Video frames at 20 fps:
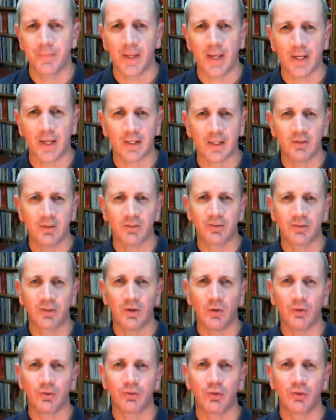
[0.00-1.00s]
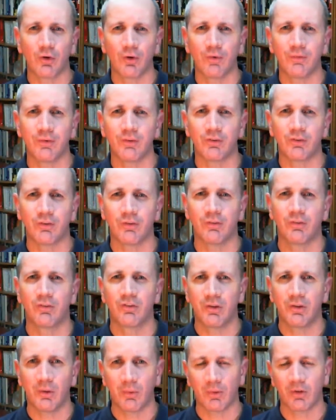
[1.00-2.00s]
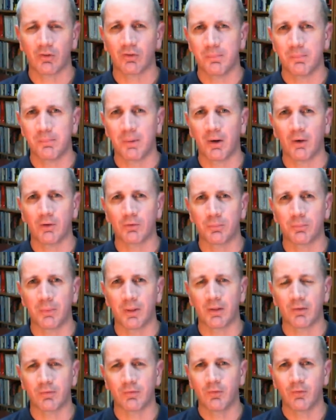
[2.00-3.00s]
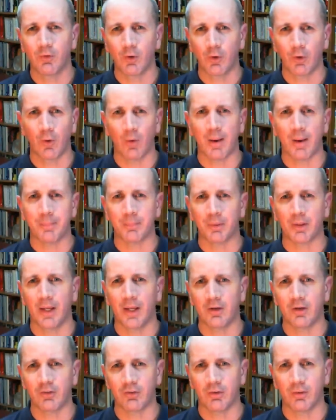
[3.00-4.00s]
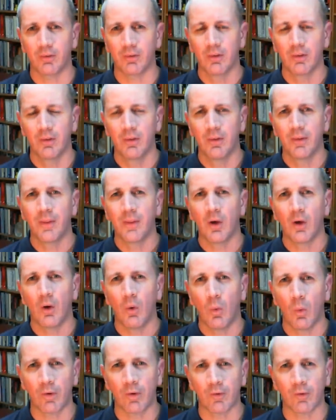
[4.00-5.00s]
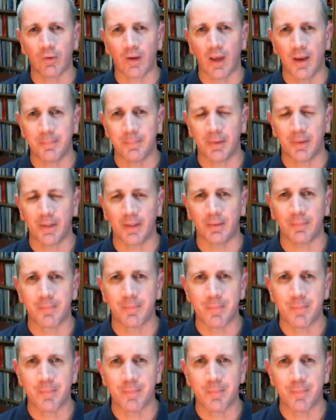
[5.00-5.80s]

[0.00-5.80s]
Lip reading: it can still serve as a serious embarrassment for your application or your company.